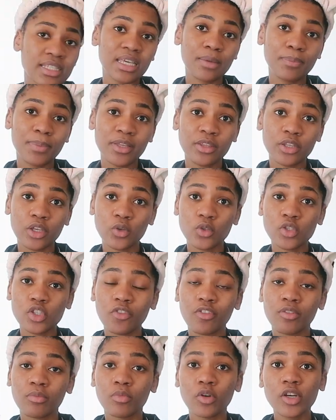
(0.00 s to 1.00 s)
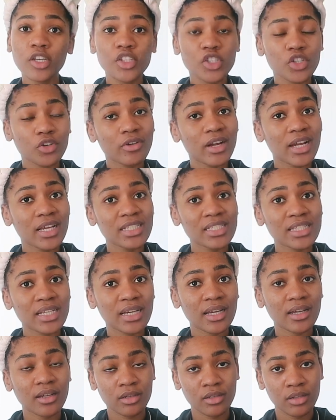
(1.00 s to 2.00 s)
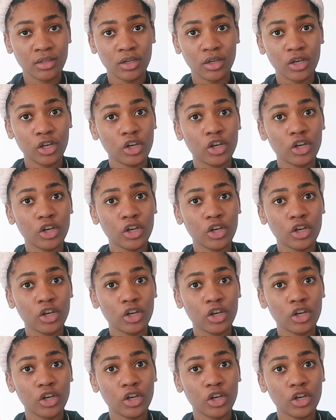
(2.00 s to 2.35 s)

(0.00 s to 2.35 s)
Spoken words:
skipping the use of a moisturizer,